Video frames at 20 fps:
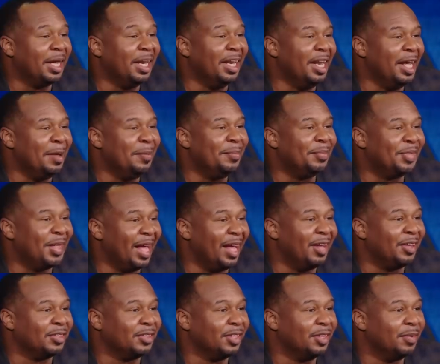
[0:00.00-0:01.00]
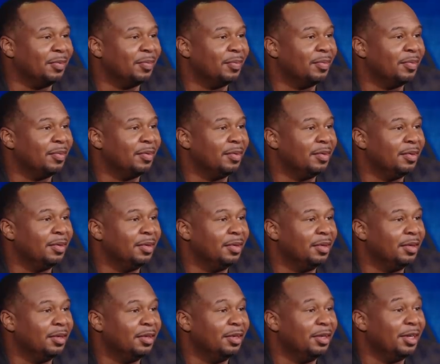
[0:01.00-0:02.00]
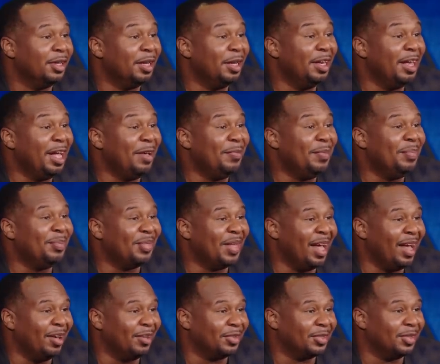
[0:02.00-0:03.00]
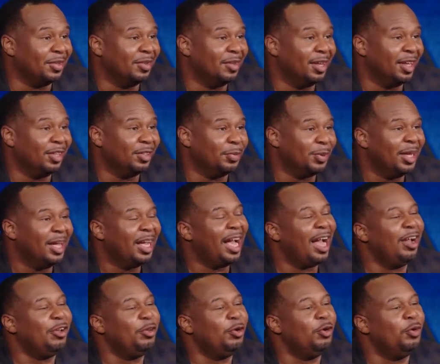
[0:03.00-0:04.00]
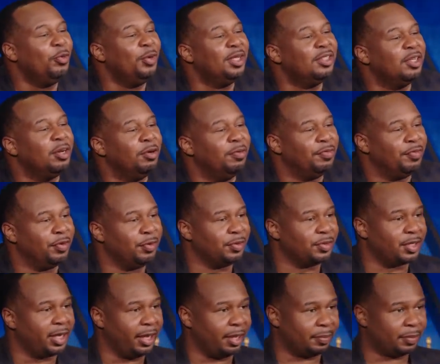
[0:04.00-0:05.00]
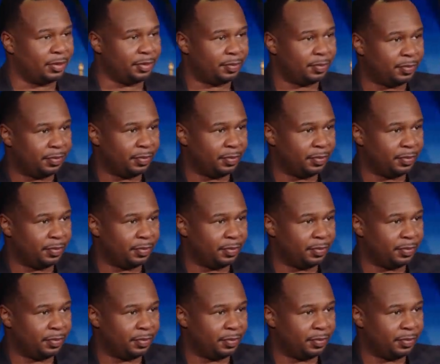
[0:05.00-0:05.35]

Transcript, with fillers: 11,000. 11,000. How you a wizard on food stamps?